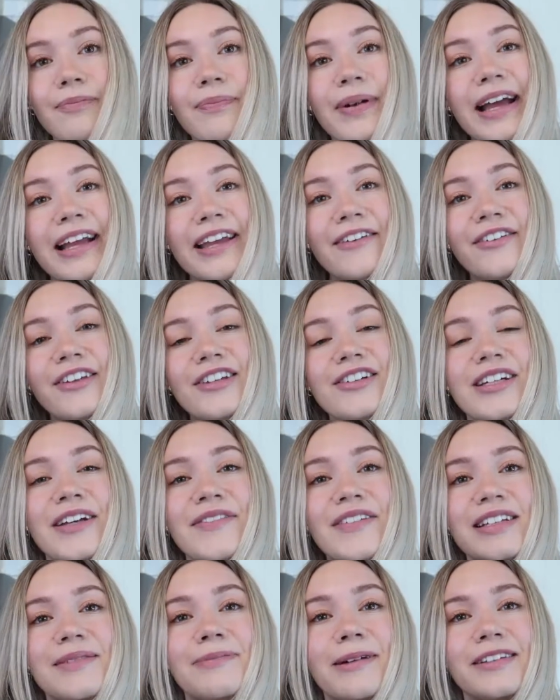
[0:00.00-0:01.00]
But if you don't
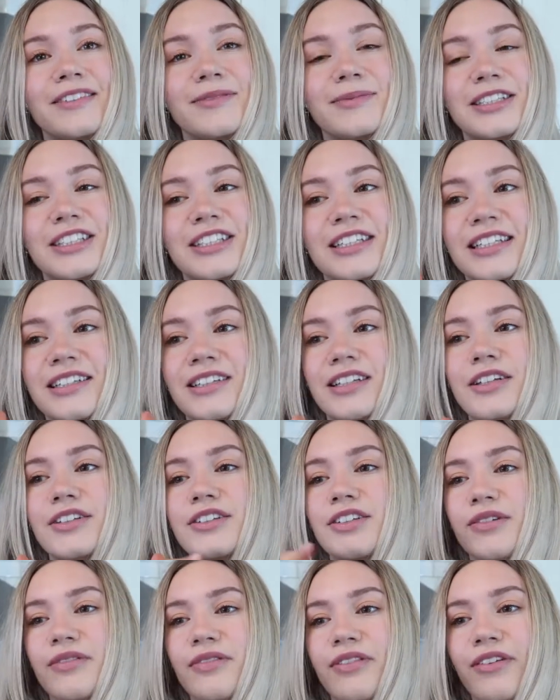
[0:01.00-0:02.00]
have an espresso machine,
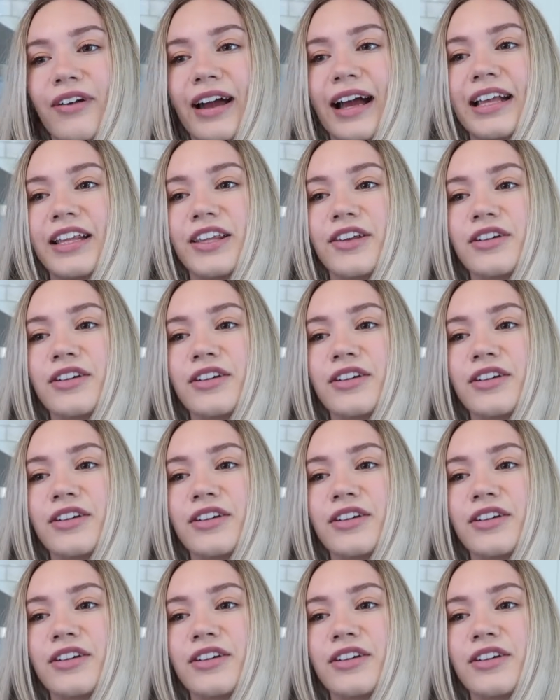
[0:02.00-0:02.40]
don't fret.